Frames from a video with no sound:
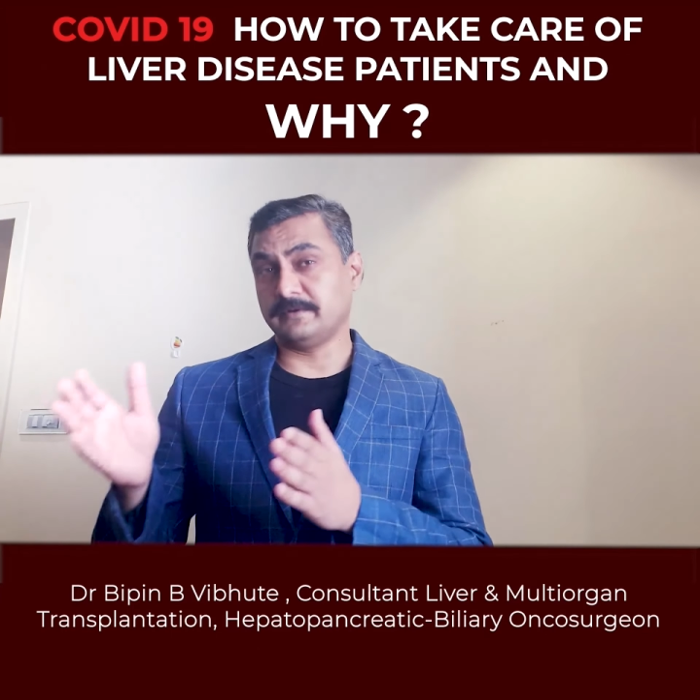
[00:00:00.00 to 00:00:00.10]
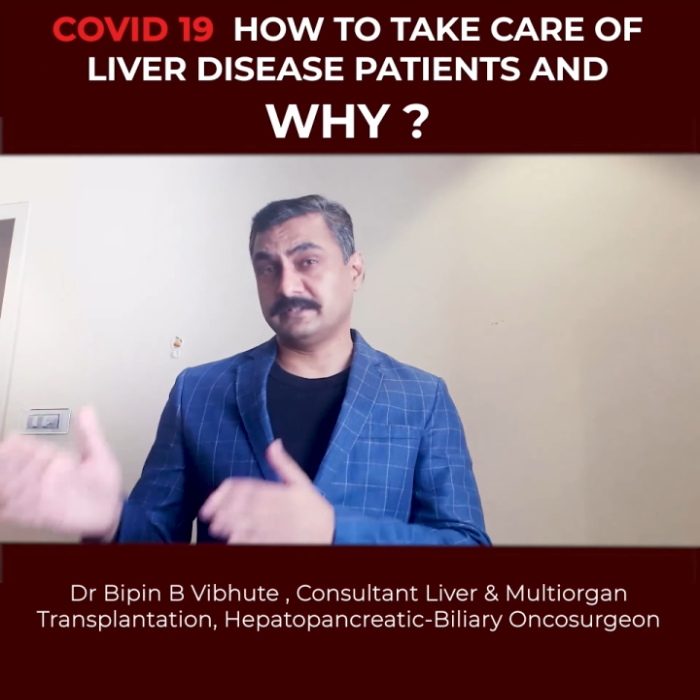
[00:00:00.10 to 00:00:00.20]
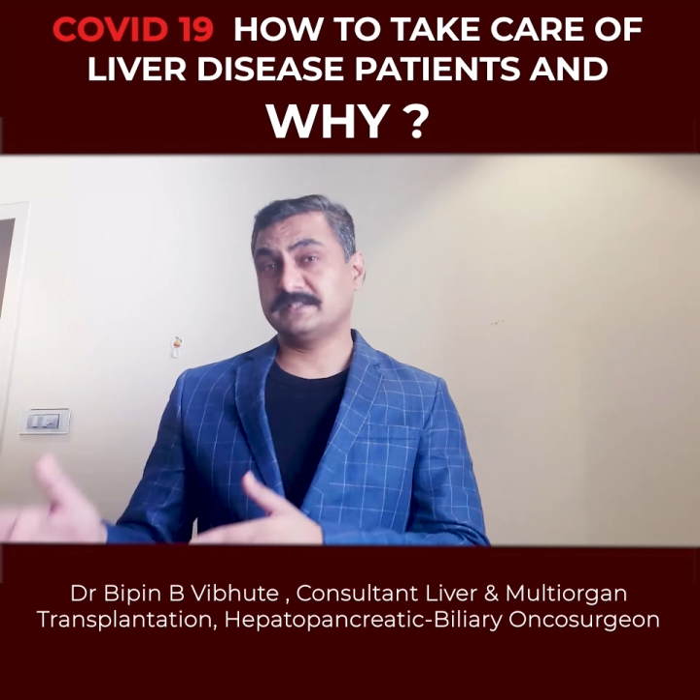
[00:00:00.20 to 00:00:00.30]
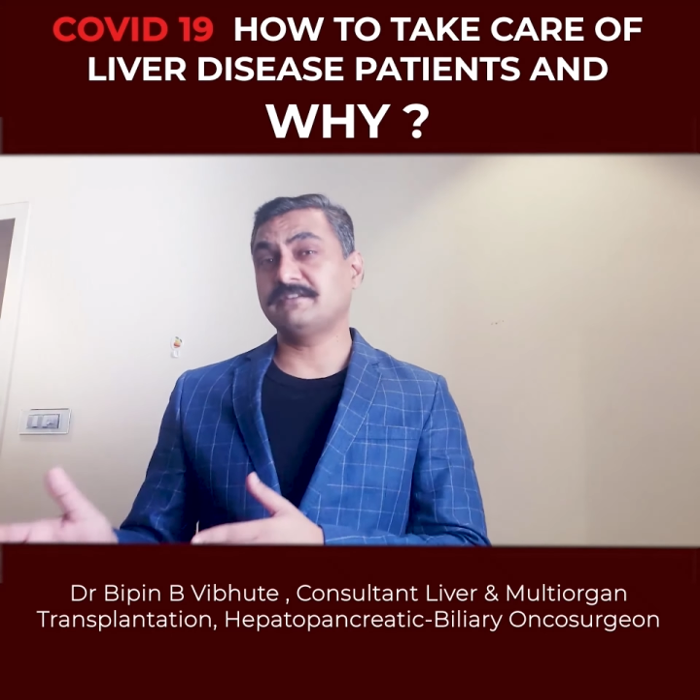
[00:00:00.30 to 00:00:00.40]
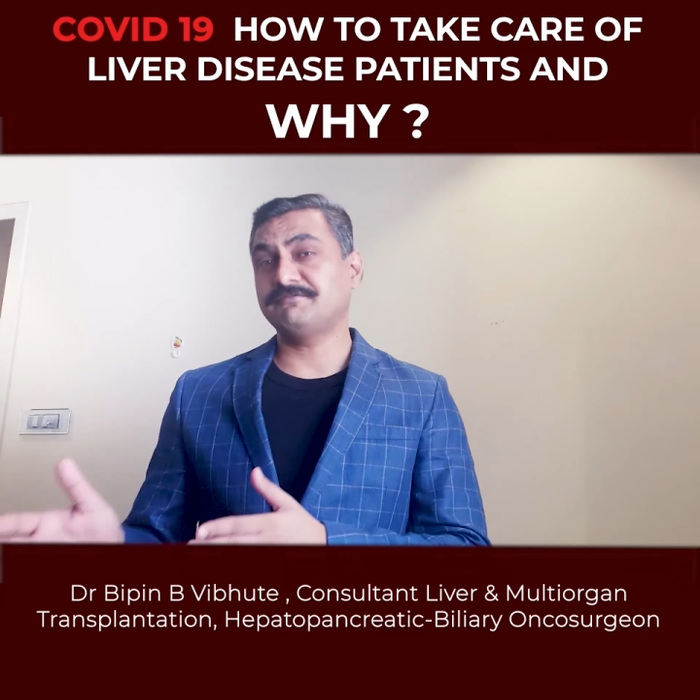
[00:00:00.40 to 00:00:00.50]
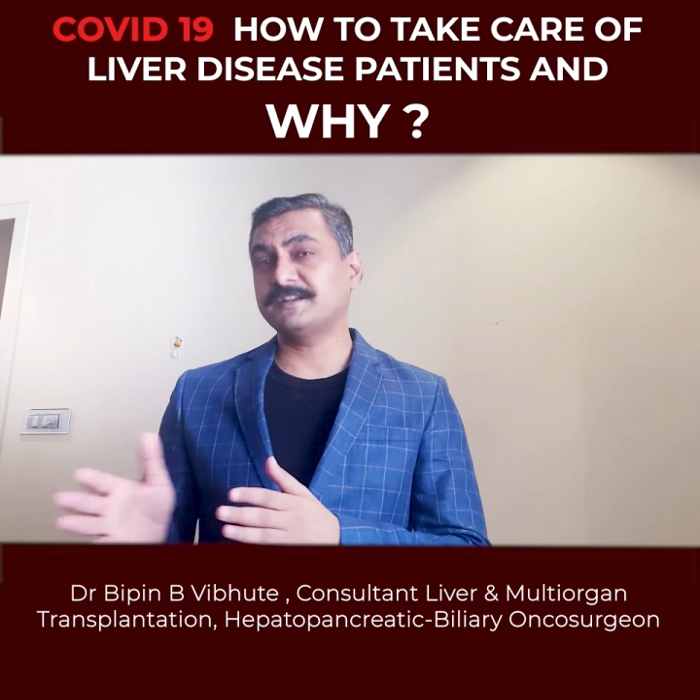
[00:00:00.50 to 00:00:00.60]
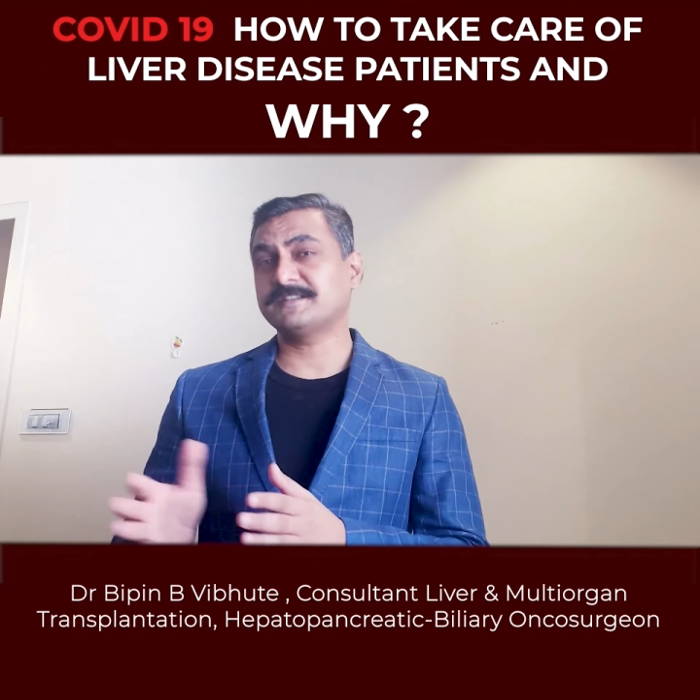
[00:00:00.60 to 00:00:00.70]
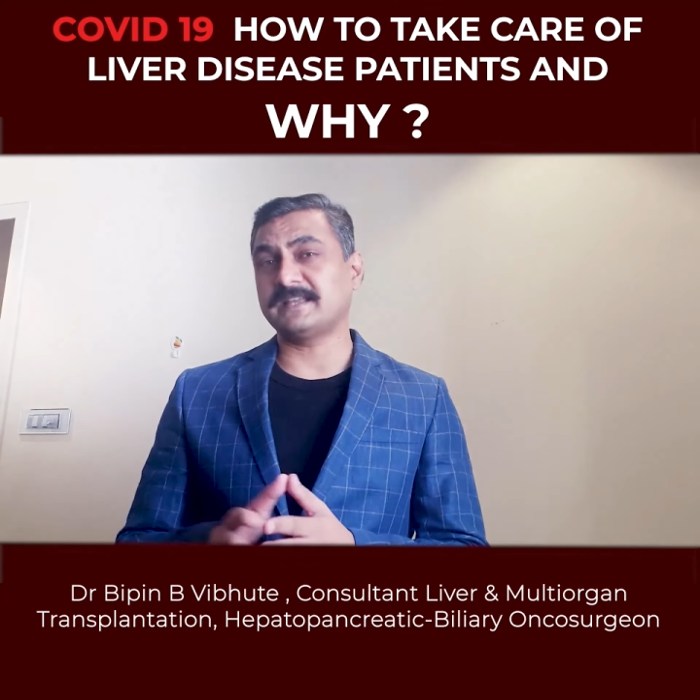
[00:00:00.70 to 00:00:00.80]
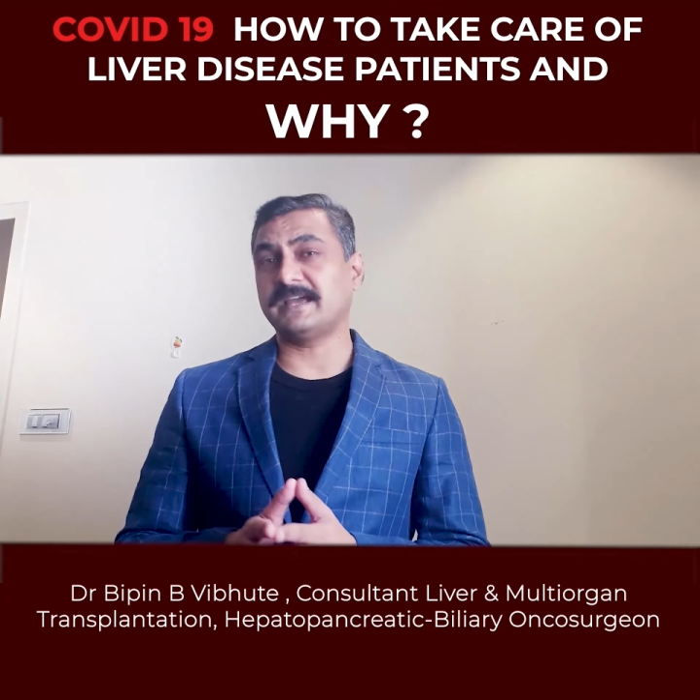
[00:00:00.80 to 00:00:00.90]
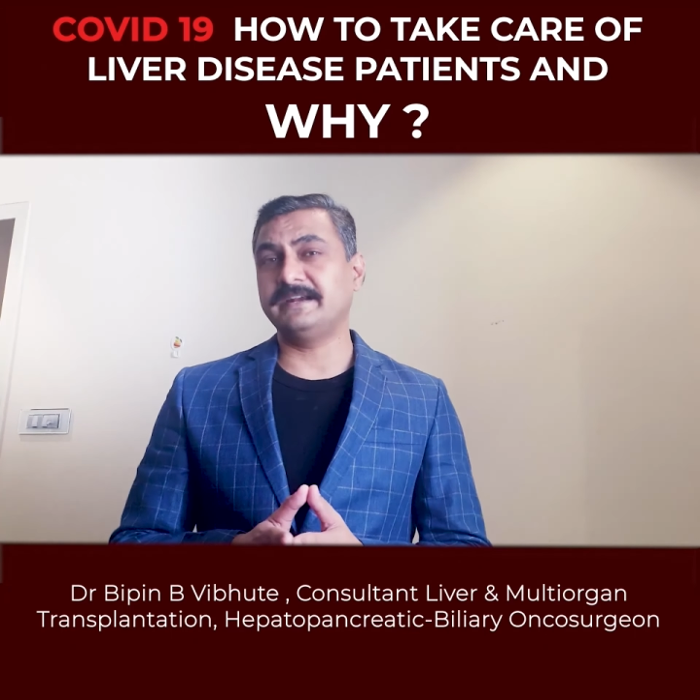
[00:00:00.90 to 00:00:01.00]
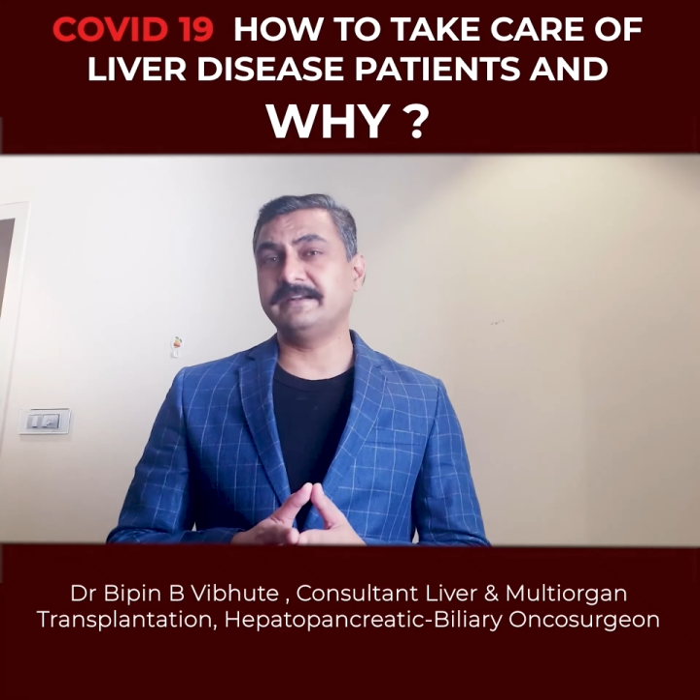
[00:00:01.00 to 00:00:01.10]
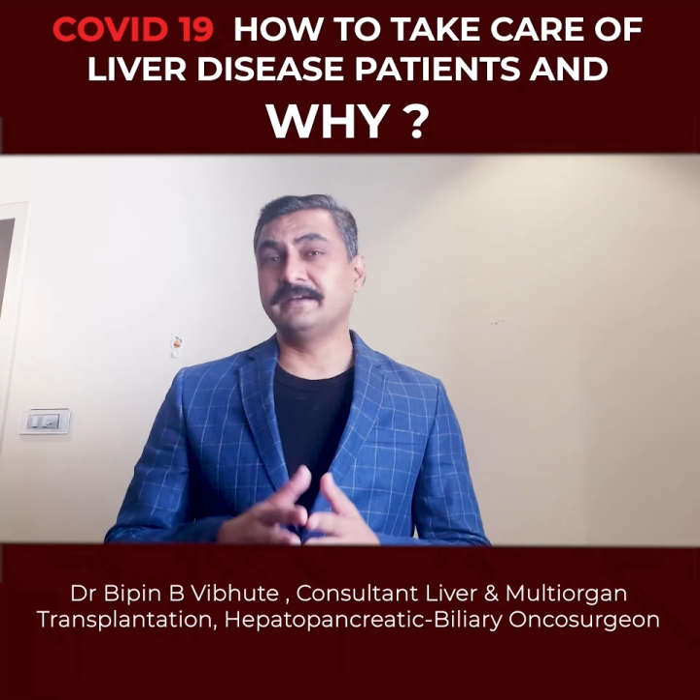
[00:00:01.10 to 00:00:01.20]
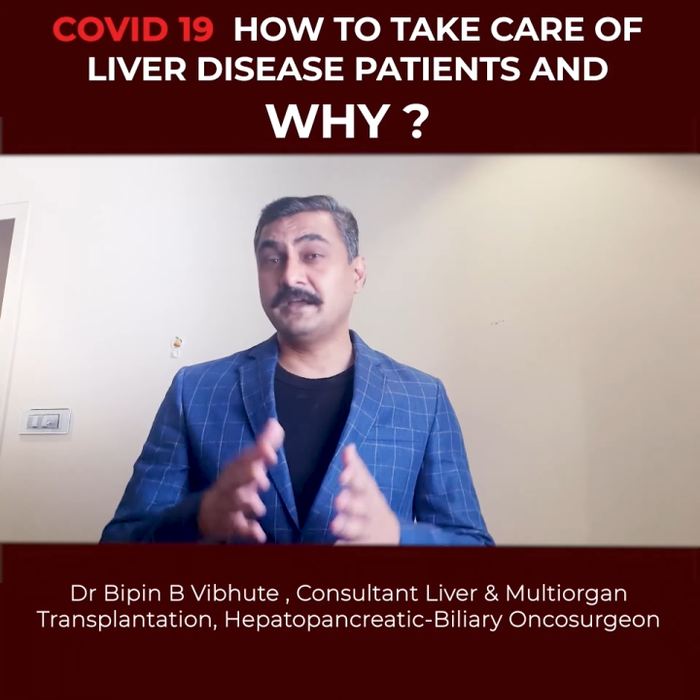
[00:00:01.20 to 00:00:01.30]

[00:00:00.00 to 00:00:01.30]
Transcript: safer side,